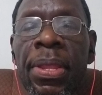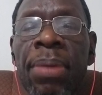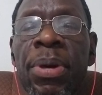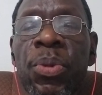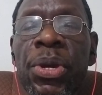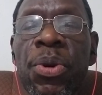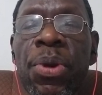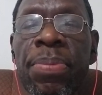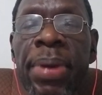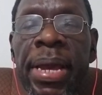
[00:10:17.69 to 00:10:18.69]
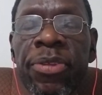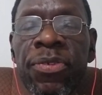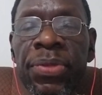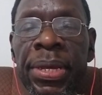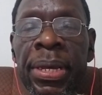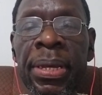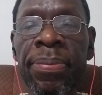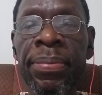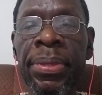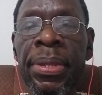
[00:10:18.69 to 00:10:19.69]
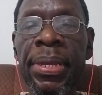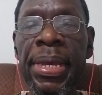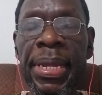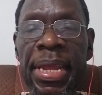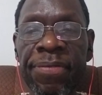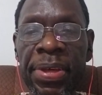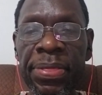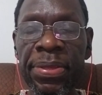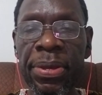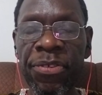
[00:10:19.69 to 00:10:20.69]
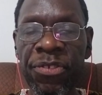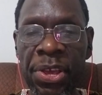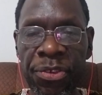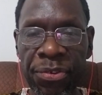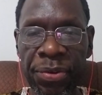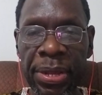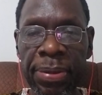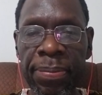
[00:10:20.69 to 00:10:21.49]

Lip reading: But we're going back to the 11th century.